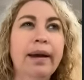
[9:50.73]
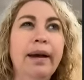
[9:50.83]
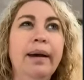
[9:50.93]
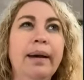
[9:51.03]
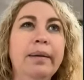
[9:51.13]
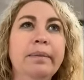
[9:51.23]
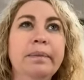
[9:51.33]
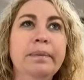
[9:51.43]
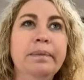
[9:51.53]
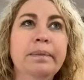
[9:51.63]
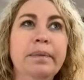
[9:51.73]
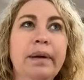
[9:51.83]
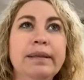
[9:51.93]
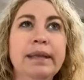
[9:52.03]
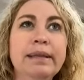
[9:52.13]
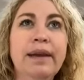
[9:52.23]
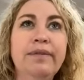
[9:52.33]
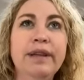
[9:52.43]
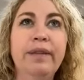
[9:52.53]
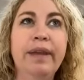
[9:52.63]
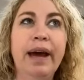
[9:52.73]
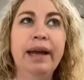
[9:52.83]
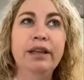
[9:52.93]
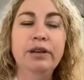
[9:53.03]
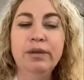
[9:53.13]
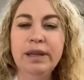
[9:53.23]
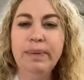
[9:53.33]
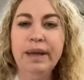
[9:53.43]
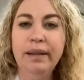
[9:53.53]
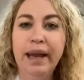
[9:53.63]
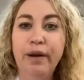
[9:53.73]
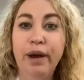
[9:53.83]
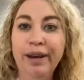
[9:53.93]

Since I've done that, it used to be like